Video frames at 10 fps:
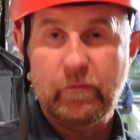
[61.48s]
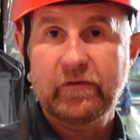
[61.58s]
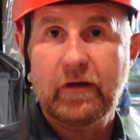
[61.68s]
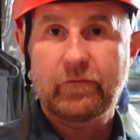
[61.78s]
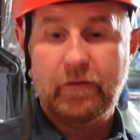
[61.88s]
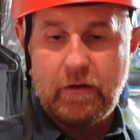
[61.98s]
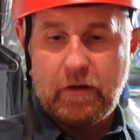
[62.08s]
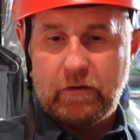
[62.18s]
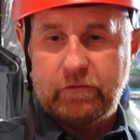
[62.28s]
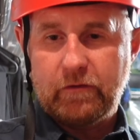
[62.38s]
safe.
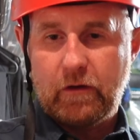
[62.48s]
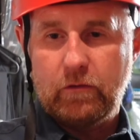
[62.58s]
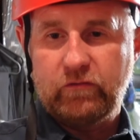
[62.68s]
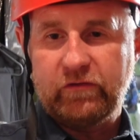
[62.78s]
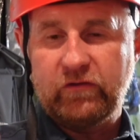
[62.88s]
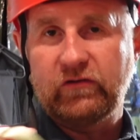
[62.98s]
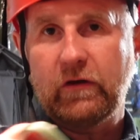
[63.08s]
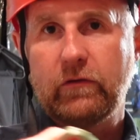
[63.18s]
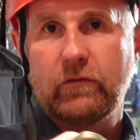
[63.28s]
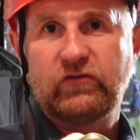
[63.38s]
So just to show
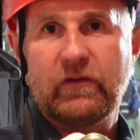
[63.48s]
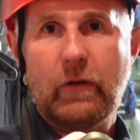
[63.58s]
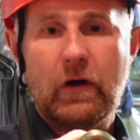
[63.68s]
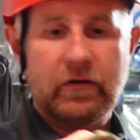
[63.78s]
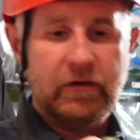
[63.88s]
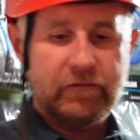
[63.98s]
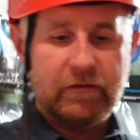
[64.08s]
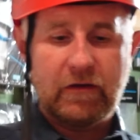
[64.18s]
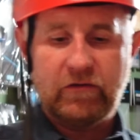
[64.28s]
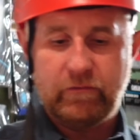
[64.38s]
you the gym harness,
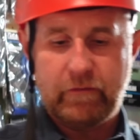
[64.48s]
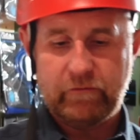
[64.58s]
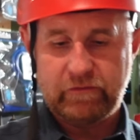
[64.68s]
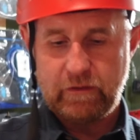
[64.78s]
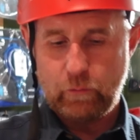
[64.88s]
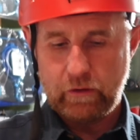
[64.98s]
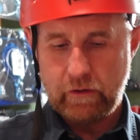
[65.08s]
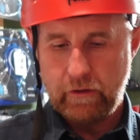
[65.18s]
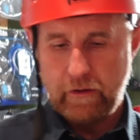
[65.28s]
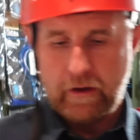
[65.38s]
in case you've never seen one,
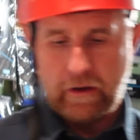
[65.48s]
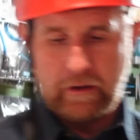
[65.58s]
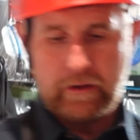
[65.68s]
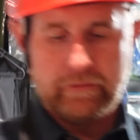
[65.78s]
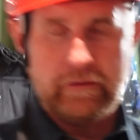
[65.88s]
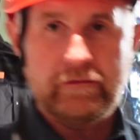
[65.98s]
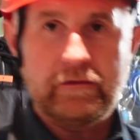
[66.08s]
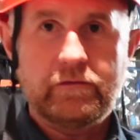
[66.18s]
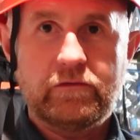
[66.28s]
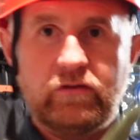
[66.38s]
this
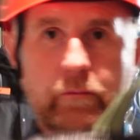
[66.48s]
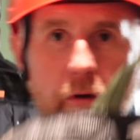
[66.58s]
is a gym